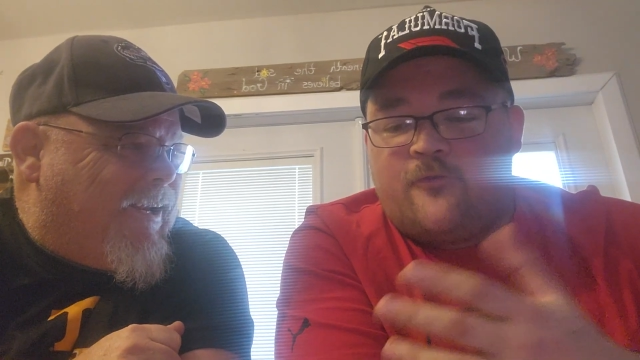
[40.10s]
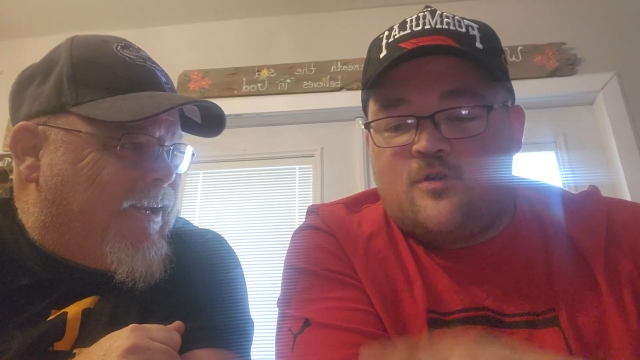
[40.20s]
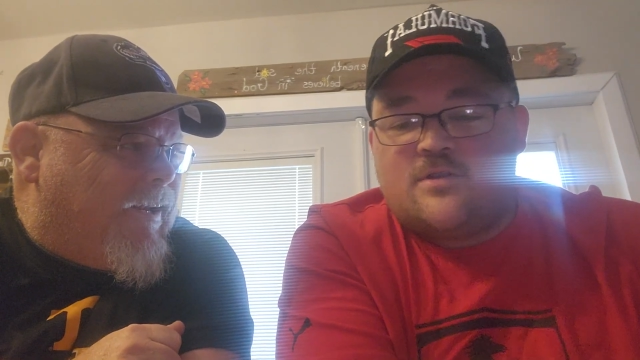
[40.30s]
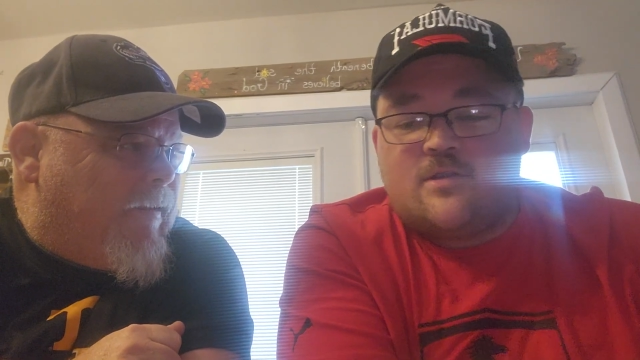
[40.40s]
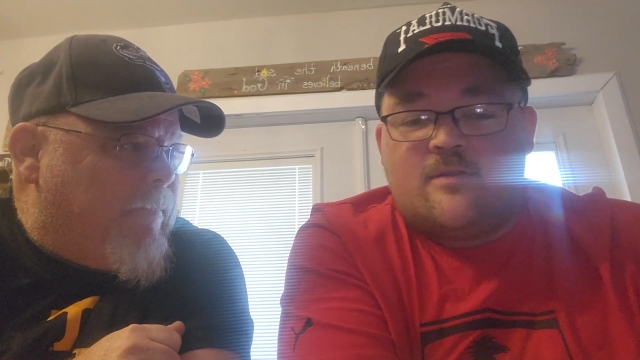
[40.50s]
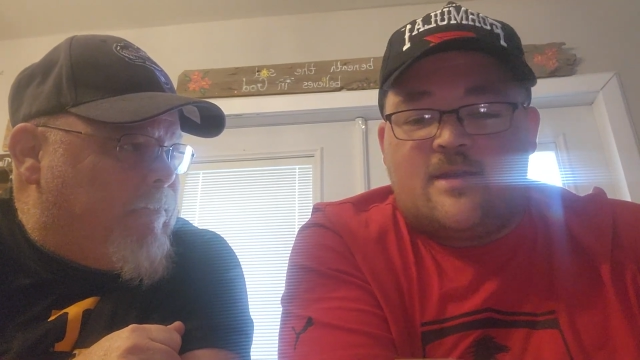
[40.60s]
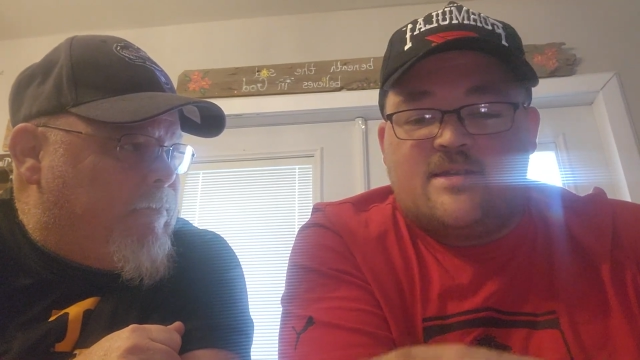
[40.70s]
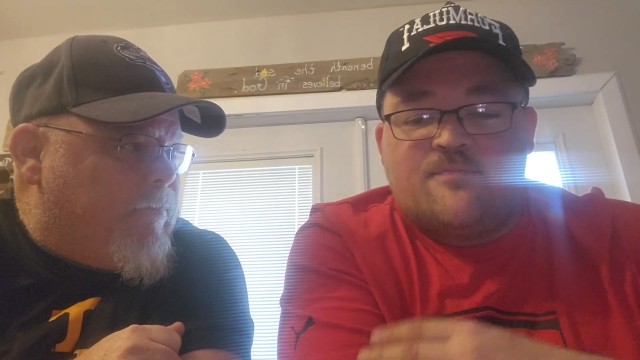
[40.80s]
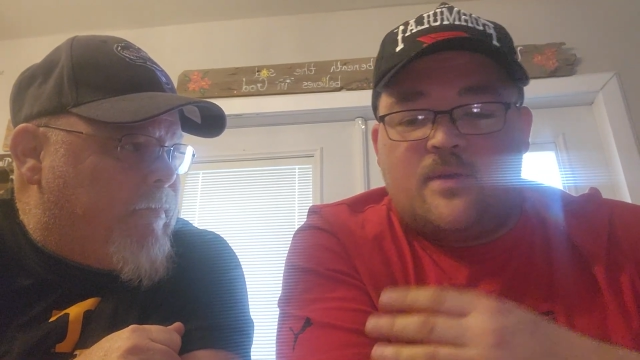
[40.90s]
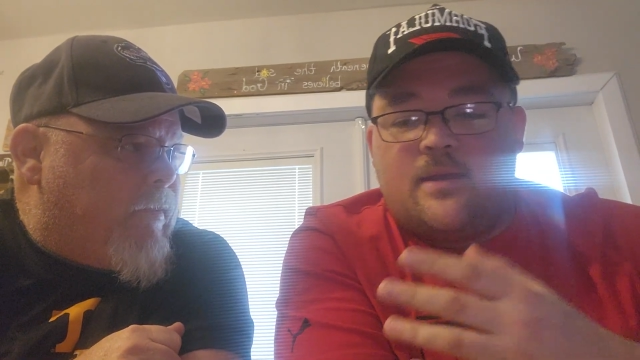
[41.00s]
first,
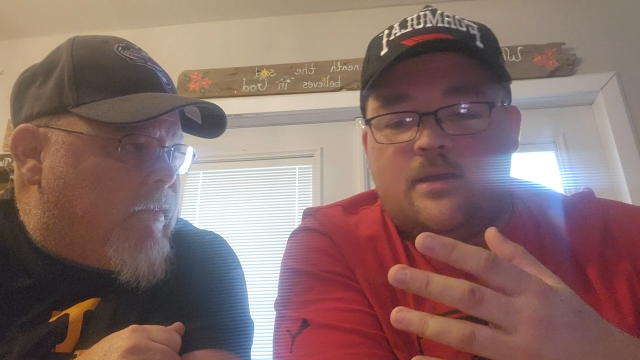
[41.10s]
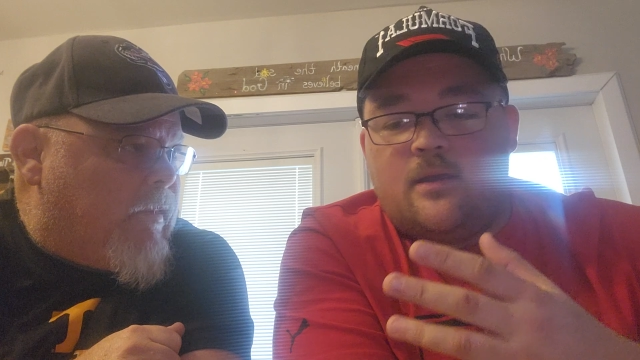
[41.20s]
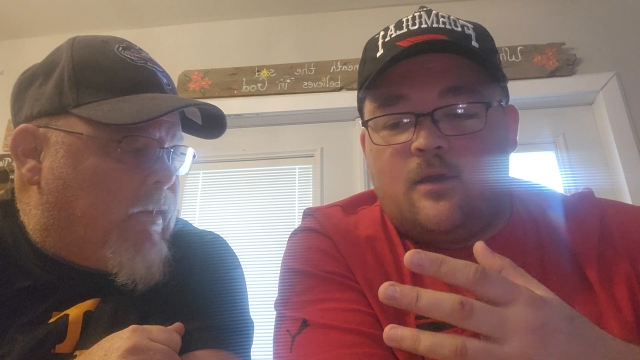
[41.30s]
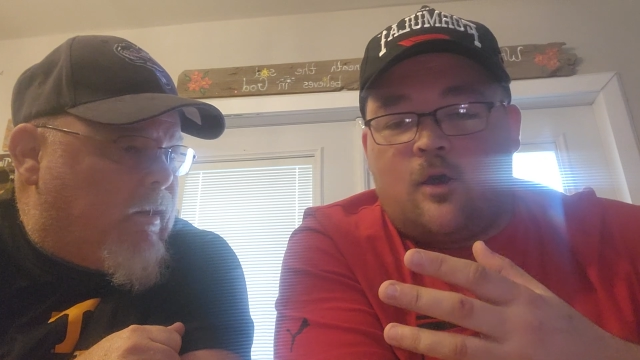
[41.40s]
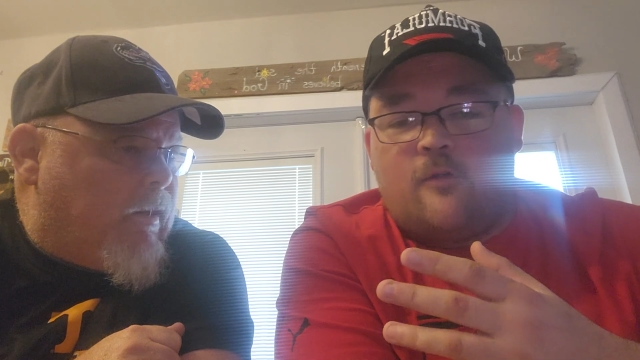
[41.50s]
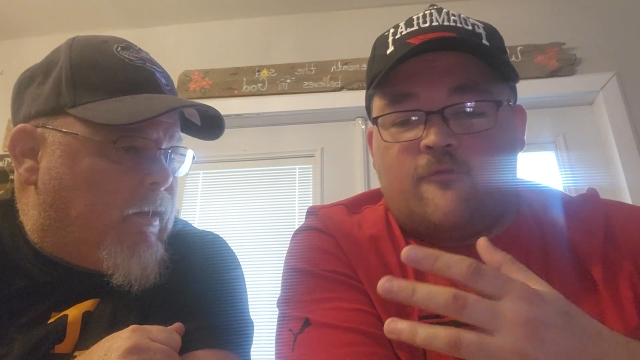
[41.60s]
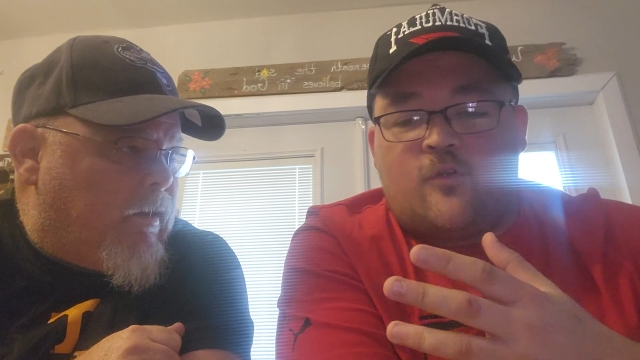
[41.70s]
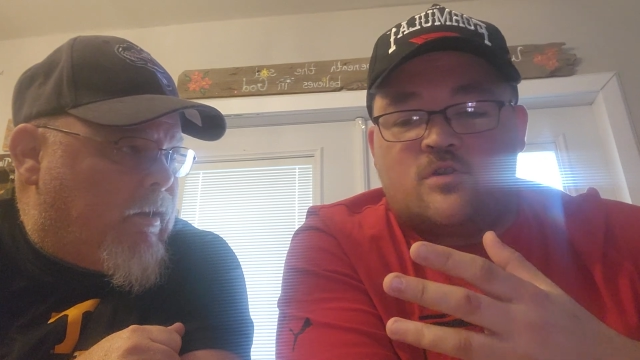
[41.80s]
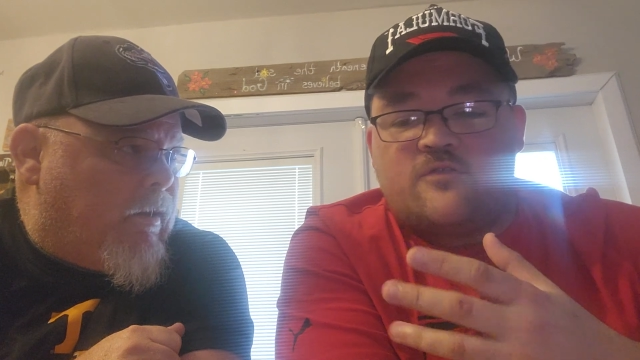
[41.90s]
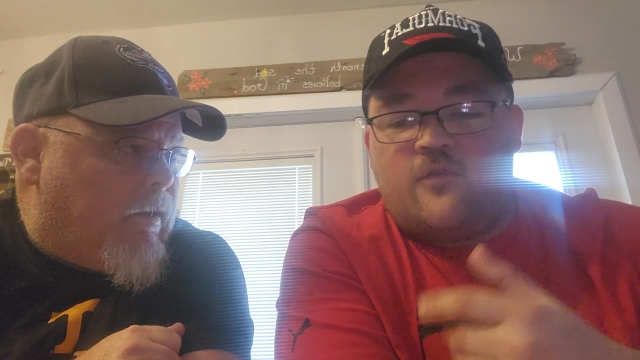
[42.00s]
this being our
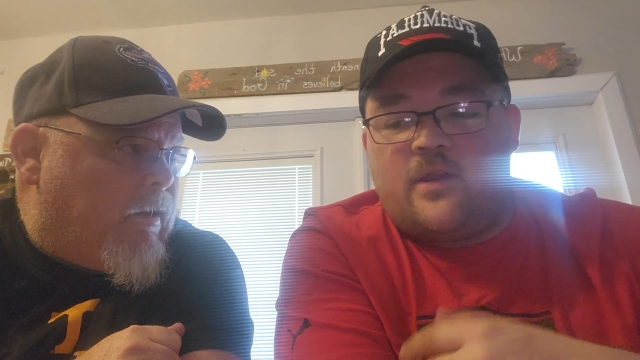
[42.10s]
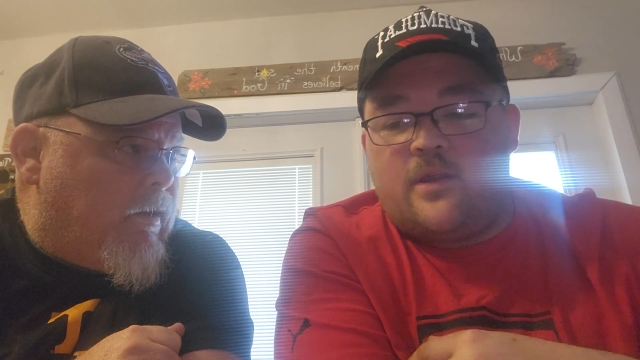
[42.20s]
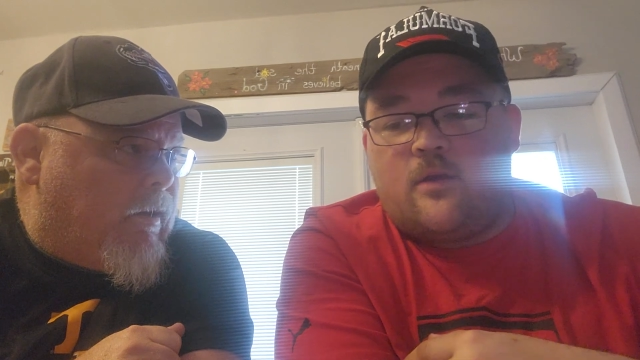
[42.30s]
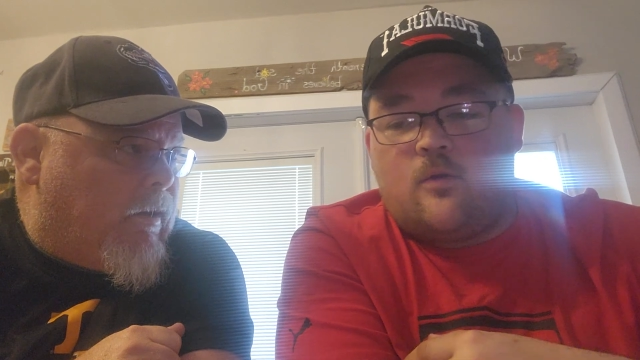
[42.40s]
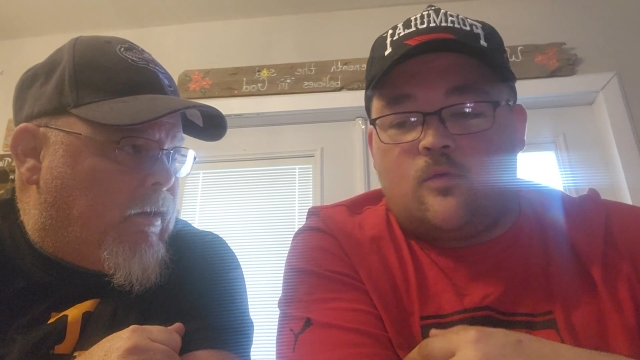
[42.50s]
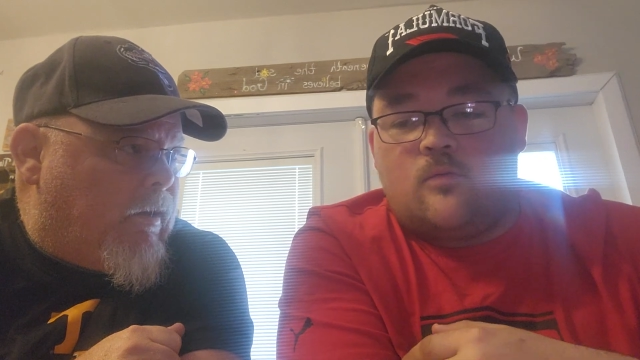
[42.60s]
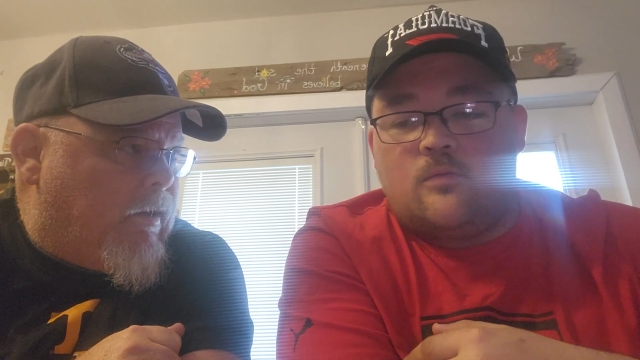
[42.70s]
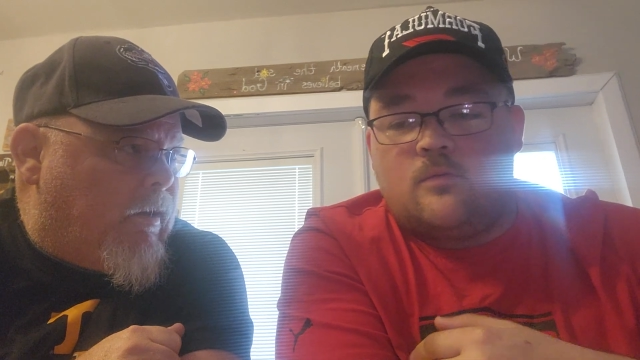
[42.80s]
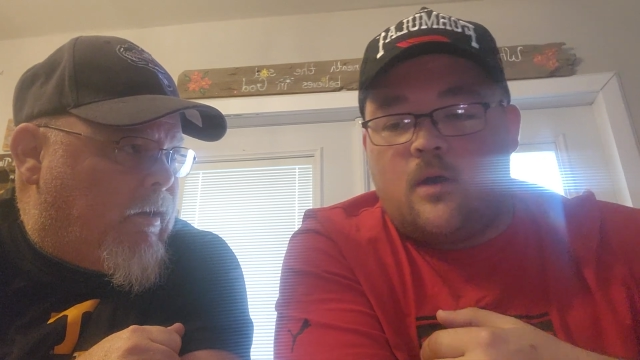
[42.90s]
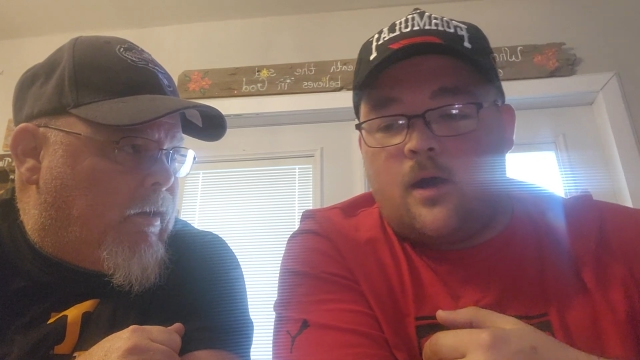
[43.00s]
first video
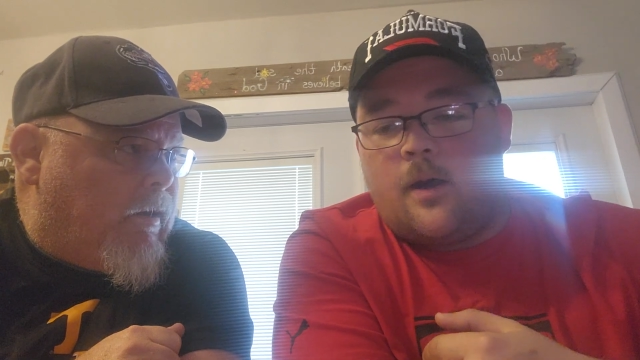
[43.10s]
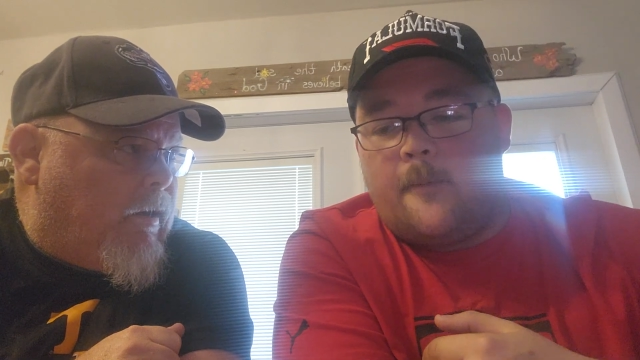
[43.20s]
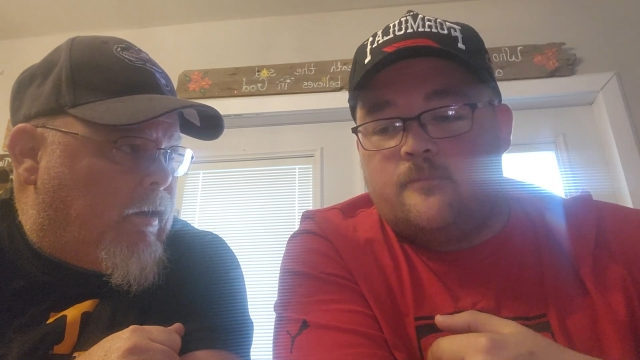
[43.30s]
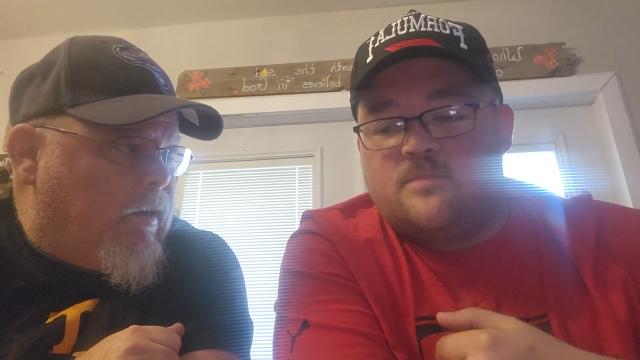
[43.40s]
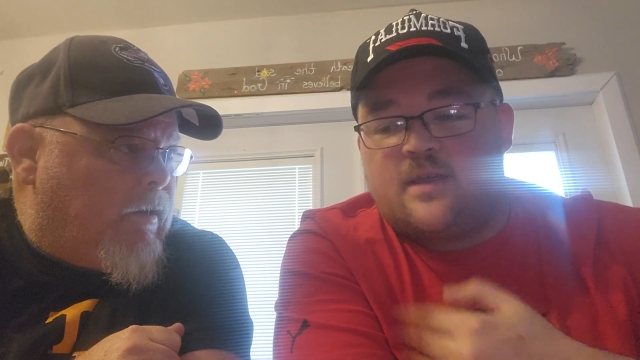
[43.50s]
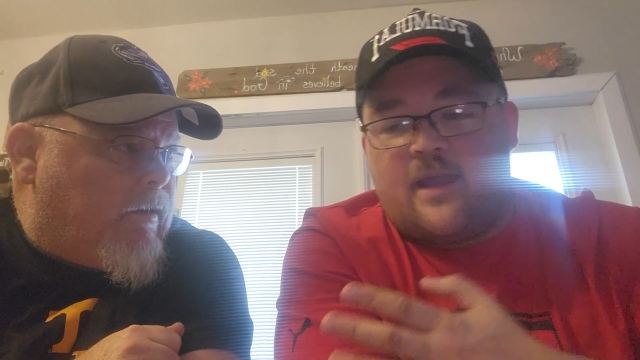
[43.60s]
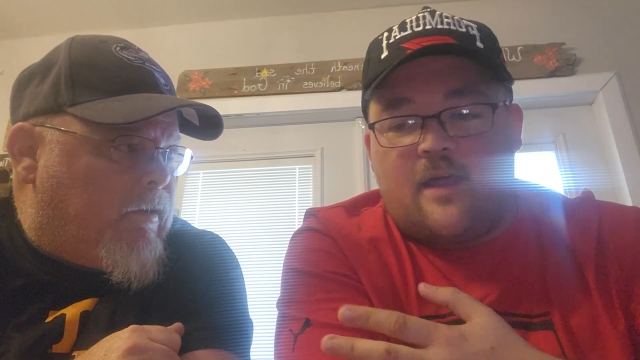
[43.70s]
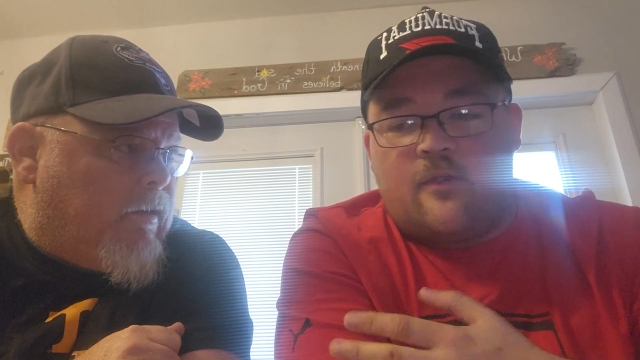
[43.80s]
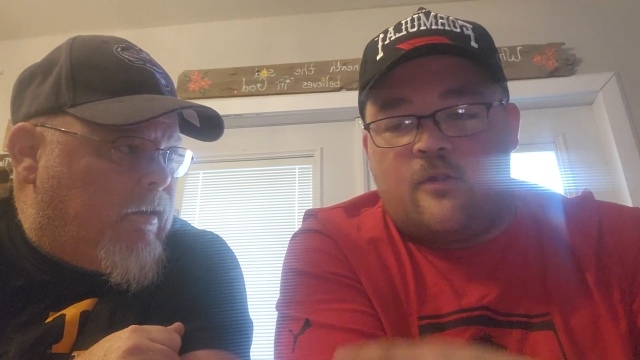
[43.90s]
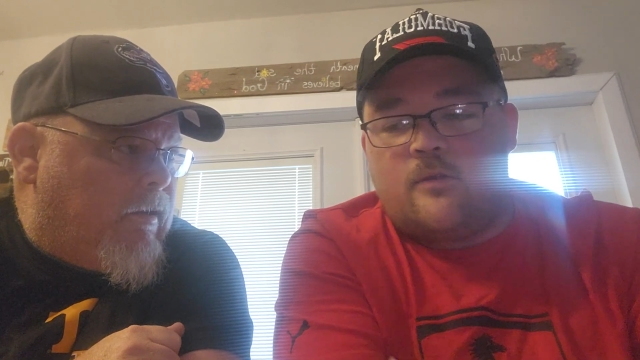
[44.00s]

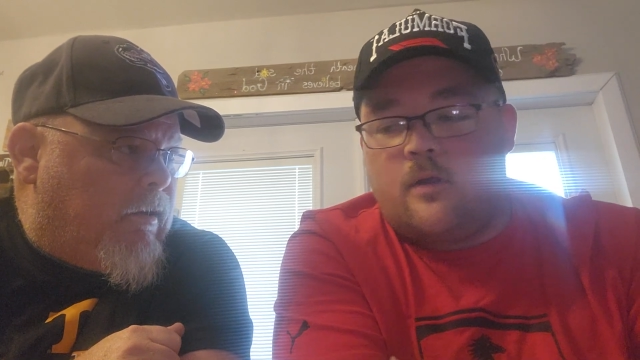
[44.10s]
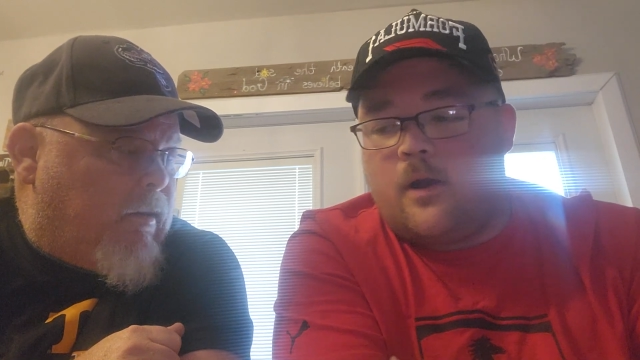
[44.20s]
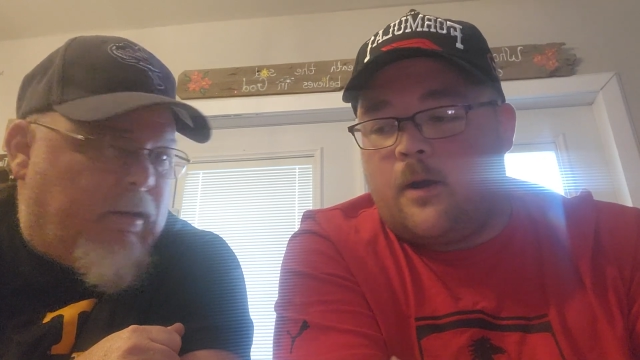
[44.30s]
together,